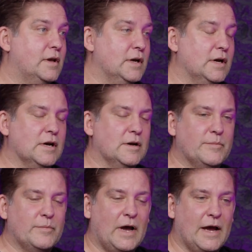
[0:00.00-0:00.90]

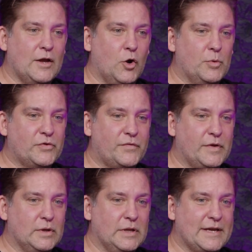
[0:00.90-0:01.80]
Um, I almost
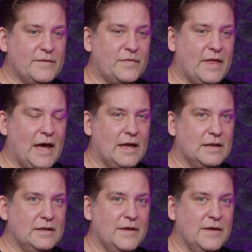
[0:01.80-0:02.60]
feel like if that